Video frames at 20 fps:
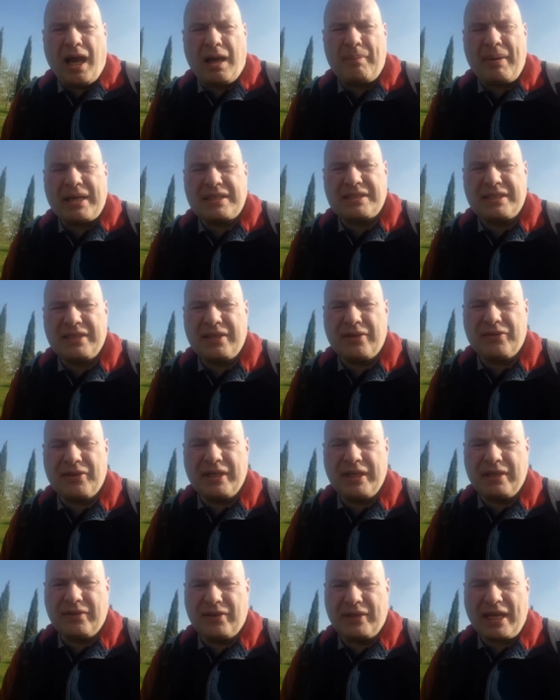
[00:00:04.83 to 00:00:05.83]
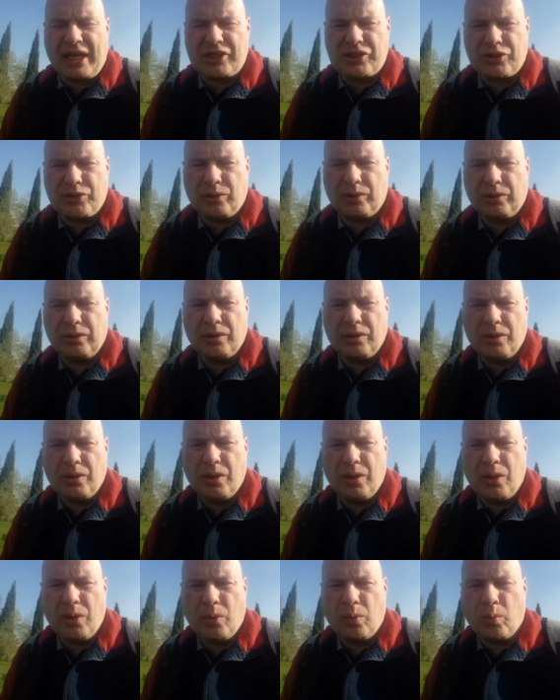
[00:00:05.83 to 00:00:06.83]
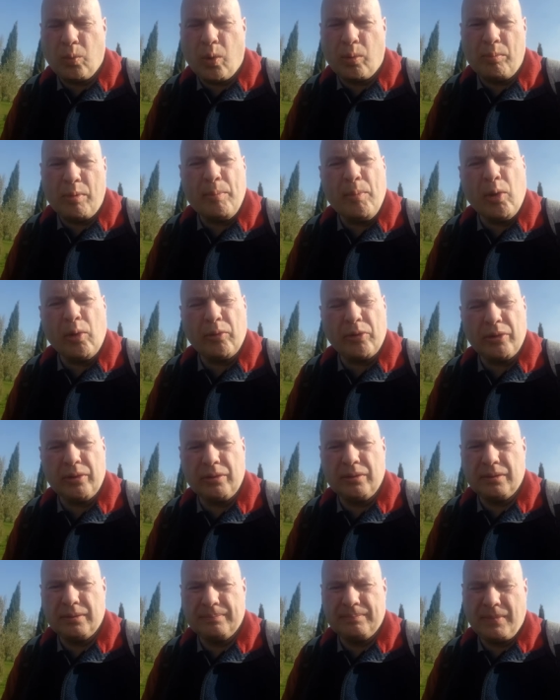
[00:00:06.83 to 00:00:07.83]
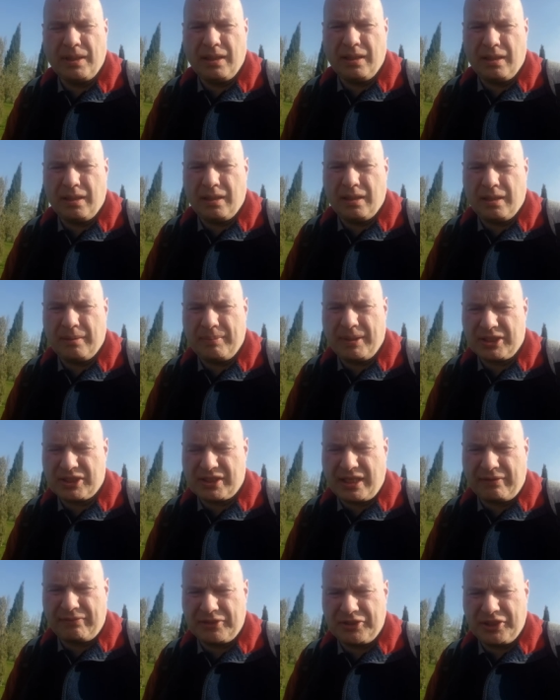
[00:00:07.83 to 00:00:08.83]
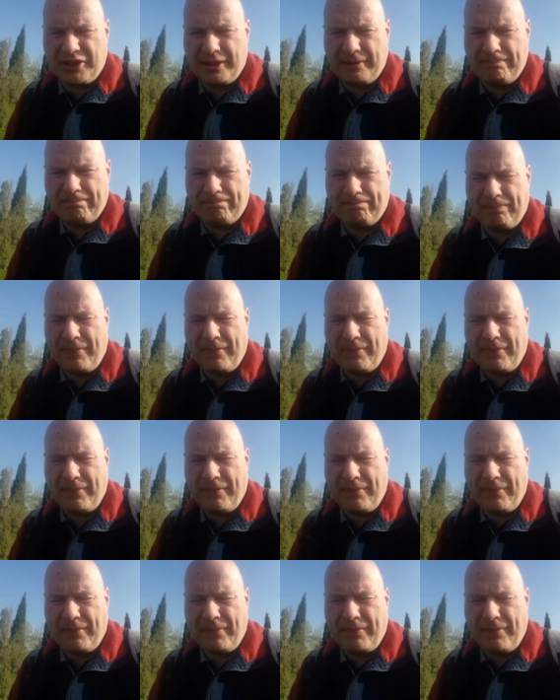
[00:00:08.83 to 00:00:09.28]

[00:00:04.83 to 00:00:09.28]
I'm actually at the, the National War Memorial uh, in Staffordshire